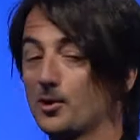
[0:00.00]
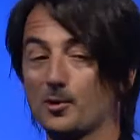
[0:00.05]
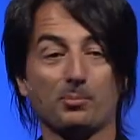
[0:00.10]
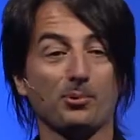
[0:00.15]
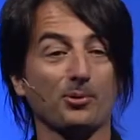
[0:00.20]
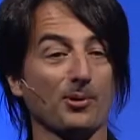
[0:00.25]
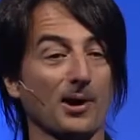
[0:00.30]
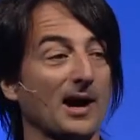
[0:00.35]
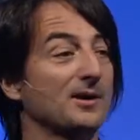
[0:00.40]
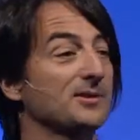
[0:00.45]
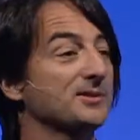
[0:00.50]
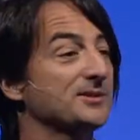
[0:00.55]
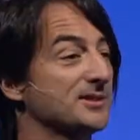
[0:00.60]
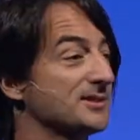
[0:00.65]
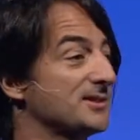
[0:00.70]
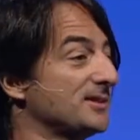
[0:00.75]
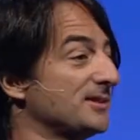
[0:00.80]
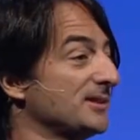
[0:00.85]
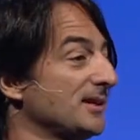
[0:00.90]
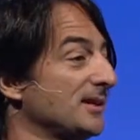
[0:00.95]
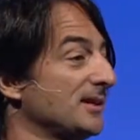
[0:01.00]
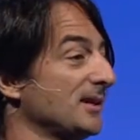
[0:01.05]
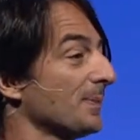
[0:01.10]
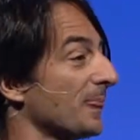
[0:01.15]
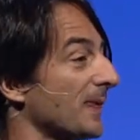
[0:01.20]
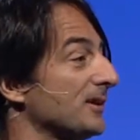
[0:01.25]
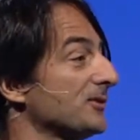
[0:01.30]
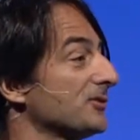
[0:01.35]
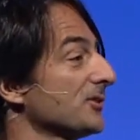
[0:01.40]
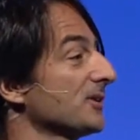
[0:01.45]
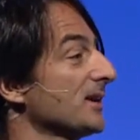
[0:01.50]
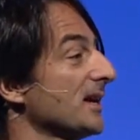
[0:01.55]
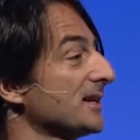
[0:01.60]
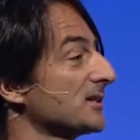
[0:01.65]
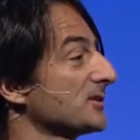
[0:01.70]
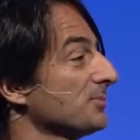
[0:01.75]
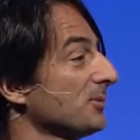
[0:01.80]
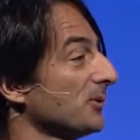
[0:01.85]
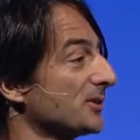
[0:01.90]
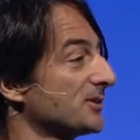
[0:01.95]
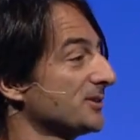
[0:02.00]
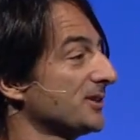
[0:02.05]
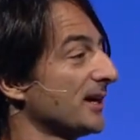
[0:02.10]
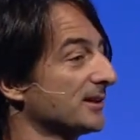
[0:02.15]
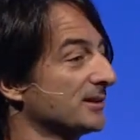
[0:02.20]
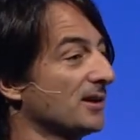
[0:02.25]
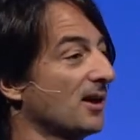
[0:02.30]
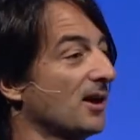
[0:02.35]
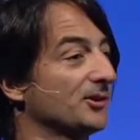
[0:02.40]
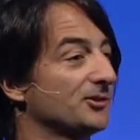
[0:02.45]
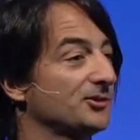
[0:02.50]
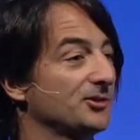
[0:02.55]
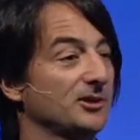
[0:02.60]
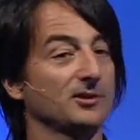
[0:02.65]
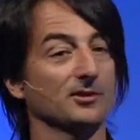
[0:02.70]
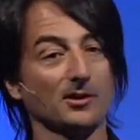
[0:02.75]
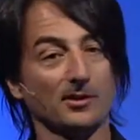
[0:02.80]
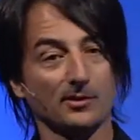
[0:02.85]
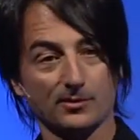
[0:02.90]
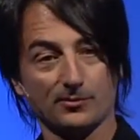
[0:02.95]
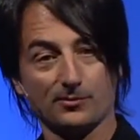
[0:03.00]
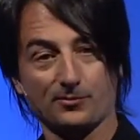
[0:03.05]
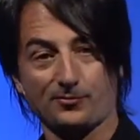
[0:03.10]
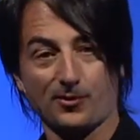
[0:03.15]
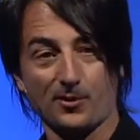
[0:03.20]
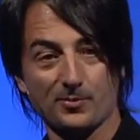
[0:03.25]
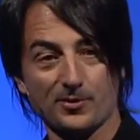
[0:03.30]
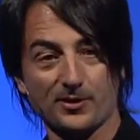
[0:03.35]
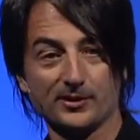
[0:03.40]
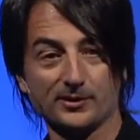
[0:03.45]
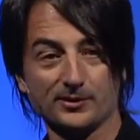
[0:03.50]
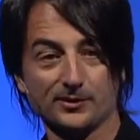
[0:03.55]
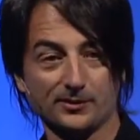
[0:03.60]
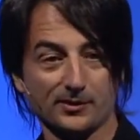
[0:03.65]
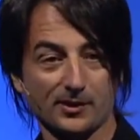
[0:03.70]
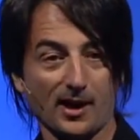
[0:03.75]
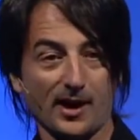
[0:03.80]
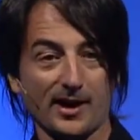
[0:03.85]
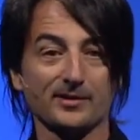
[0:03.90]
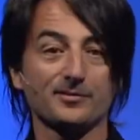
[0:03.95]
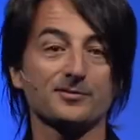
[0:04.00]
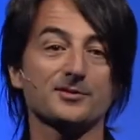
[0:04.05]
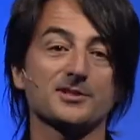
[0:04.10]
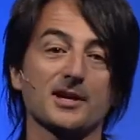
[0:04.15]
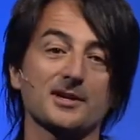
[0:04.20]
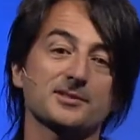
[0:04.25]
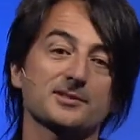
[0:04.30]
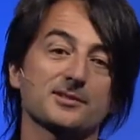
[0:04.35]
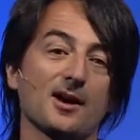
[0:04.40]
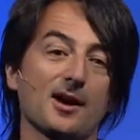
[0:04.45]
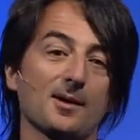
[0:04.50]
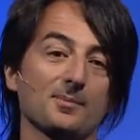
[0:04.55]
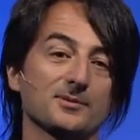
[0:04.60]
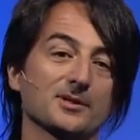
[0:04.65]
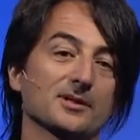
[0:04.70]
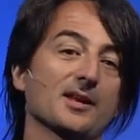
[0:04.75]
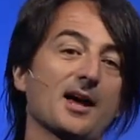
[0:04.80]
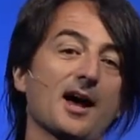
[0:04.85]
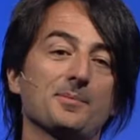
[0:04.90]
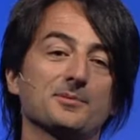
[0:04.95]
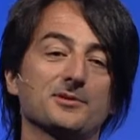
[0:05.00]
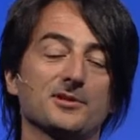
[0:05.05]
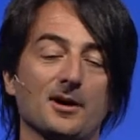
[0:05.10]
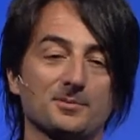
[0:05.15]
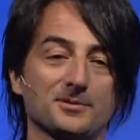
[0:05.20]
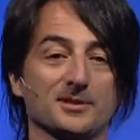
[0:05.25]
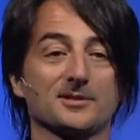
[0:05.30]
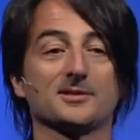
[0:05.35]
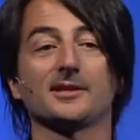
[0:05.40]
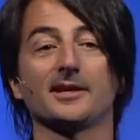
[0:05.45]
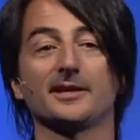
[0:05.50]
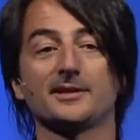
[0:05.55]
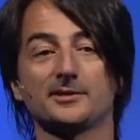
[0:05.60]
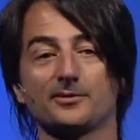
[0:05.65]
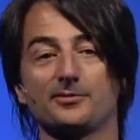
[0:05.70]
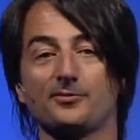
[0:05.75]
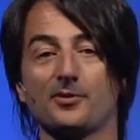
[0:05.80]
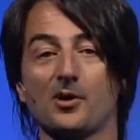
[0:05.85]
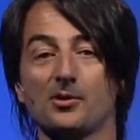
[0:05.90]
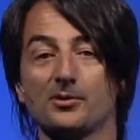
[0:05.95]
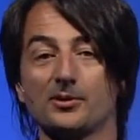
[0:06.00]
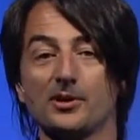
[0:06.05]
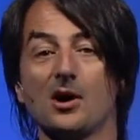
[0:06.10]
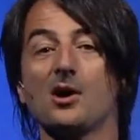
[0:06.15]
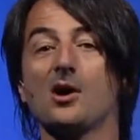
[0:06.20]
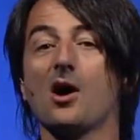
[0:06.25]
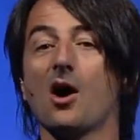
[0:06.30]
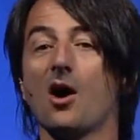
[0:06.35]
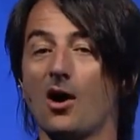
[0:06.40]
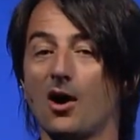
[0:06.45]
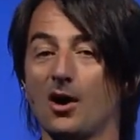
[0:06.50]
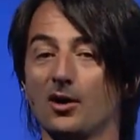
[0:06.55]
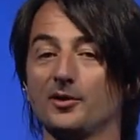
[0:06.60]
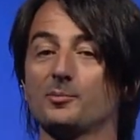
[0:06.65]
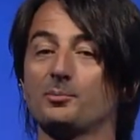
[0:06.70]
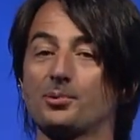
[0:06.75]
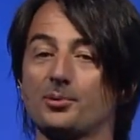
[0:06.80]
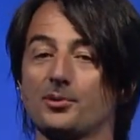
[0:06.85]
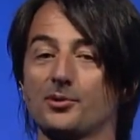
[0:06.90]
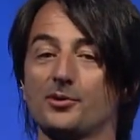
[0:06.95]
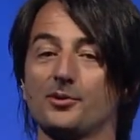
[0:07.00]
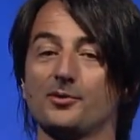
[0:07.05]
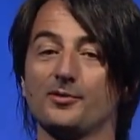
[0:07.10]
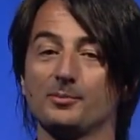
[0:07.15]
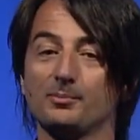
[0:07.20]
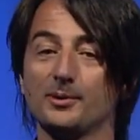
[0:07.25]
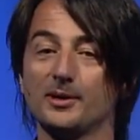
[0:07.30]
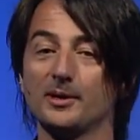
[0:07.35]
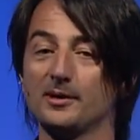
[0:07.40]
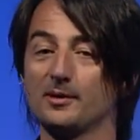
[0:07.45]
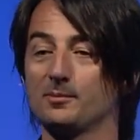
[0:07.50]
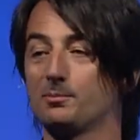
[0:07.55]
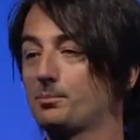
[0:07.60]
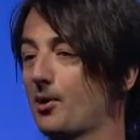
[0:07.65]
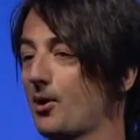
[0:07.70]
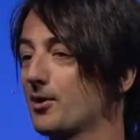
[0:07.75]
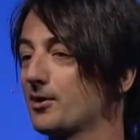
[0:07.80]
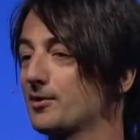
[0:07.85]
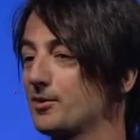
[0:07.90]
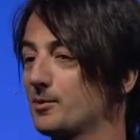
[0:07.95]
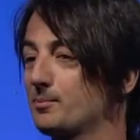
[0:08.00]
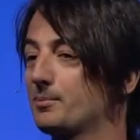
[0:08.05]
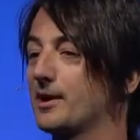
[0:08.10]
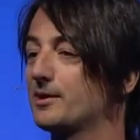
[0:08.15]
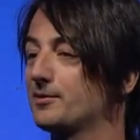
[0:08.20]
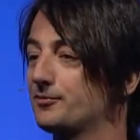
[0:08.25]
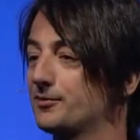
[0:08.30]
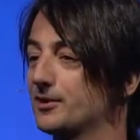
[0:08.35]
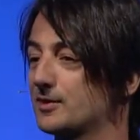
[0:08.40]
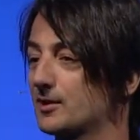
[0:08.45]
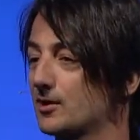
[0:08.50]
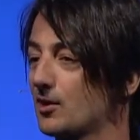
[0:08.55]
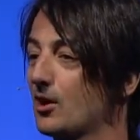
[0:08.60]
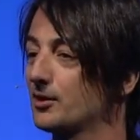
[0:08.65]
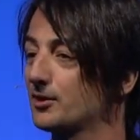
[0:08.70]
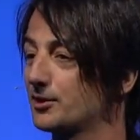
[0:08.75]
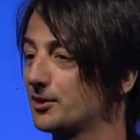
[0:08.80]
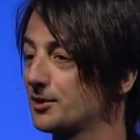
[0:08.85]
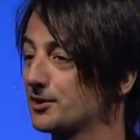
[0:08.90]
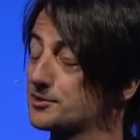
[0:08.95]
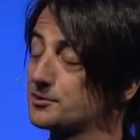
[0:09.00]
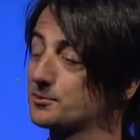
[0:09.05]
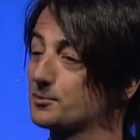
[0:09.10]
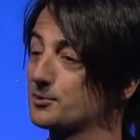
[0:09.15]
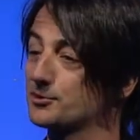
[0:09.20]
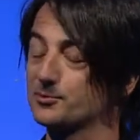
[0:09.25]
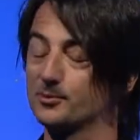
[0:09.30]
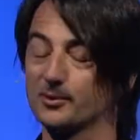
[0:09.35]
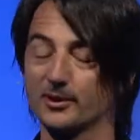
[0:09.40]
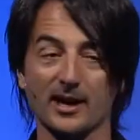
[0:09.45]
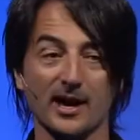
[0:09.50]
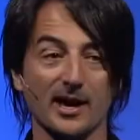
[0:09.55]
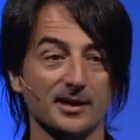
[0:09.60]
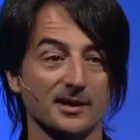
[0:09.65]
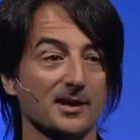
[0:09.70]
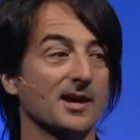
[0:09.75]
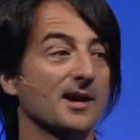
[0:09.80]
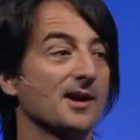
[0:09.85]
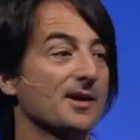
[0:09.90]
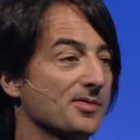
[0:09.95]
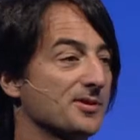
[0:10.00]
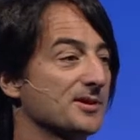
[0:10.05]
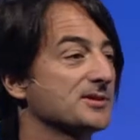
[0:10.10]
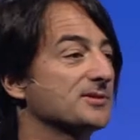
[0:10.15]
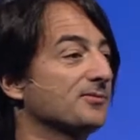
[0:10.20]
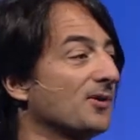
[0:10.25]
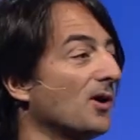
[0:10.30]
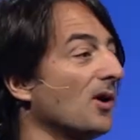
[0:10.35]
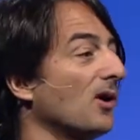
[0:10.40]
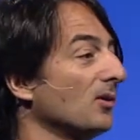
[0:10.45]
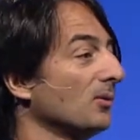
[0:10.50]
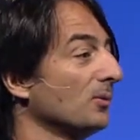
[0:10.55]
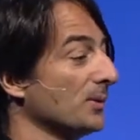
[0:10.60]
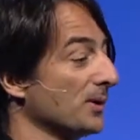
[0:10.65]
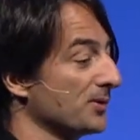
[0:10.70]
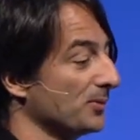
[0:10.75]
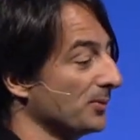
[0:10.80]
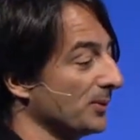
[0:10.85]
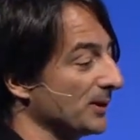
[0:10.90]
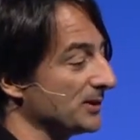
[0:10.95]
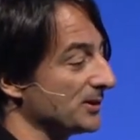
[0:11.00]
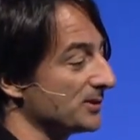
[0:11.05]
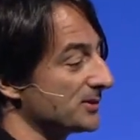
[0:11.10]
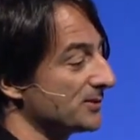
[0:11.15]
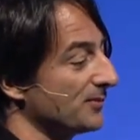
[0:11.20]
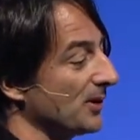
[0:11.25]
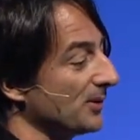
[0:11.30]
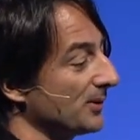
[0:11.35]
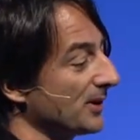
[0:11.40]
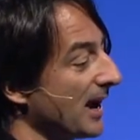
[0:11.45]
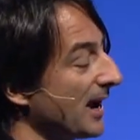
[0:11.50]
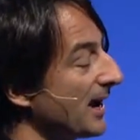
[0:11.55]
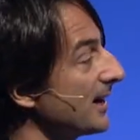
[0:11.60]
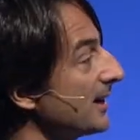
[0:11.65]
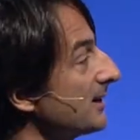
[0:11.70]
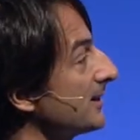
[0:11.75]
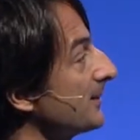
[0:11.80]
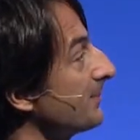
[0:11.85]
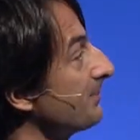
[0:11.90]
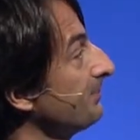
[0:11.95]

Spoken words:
proud to see Internet Explorer technology from the line of desktop to laptop to slate to phone all improve and be part of the benefit that all our customers will get this fall with Windows Phone 8.